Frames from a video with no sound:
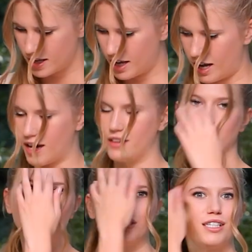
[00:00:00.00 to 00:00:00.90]
And the
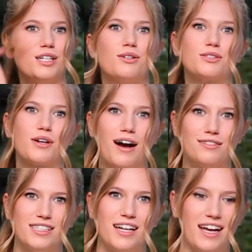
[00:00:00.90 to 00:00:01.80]
mosquitoes are out
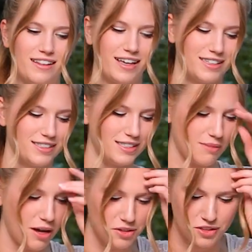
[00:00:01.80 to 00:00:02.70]
today. They can
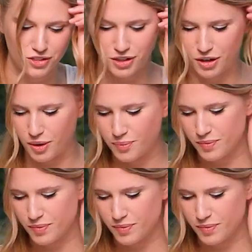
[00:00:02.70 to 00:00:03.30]
smell the sugar.